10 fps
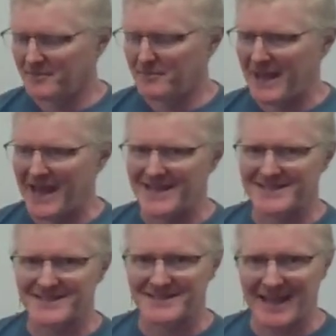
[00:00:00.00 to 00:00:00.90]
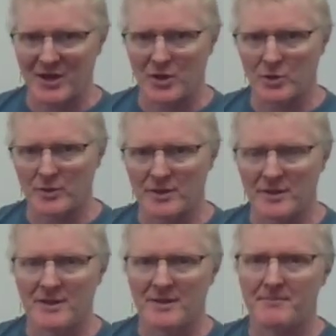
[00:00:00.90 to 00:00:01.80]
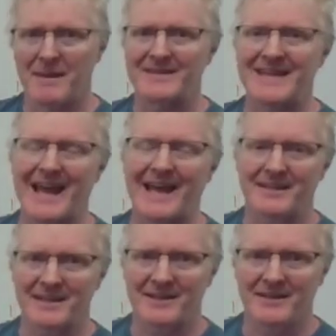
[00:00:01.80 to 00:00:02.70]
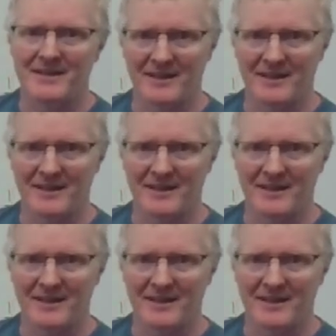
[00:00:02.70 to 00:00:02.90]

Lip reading: passed-down mentality